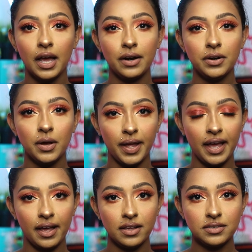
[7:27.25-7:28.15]
I don't know, it
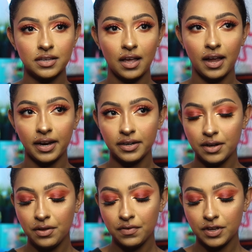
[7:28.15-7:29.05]
has kind
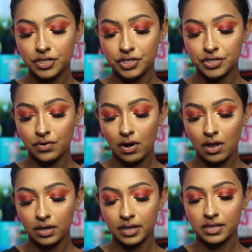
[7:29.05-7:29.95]
of a
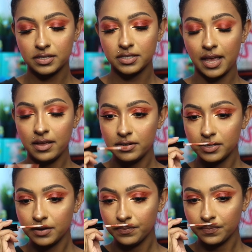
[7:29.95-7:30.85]
strong scent.